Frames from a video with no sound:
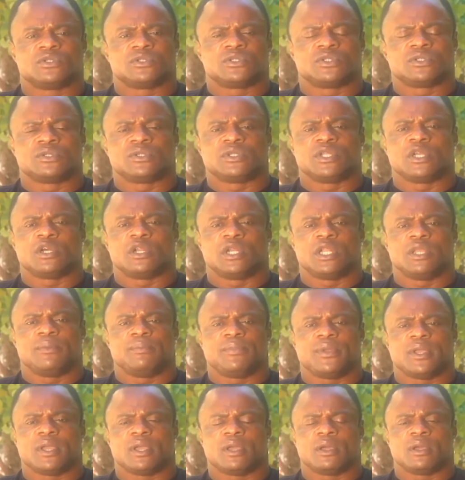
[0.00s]
to the
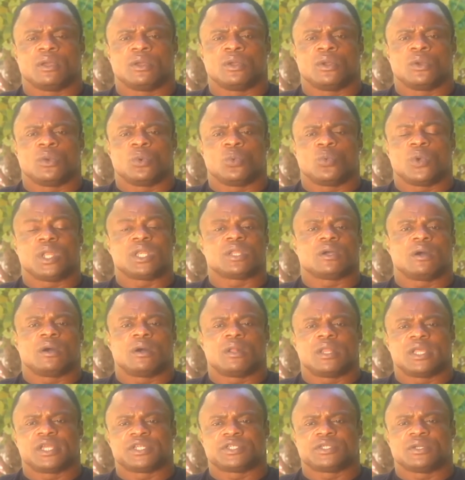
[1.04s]
Olympia with
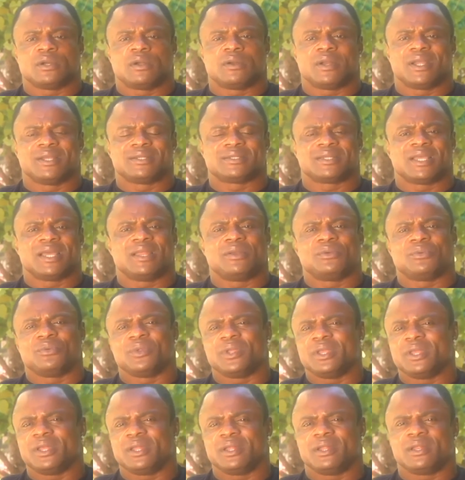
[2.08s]
all assurance and
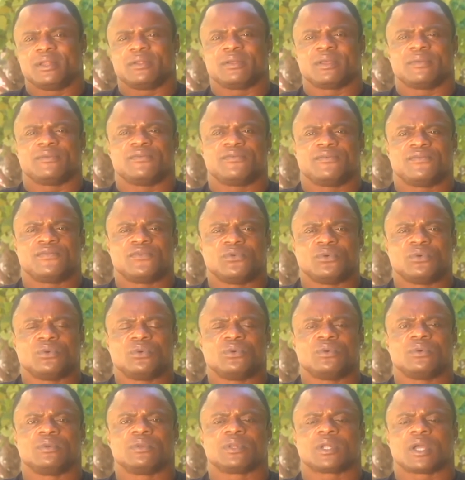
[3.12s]
real
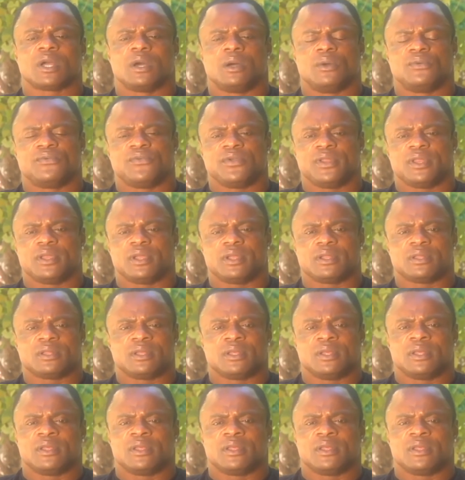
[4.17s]
full confident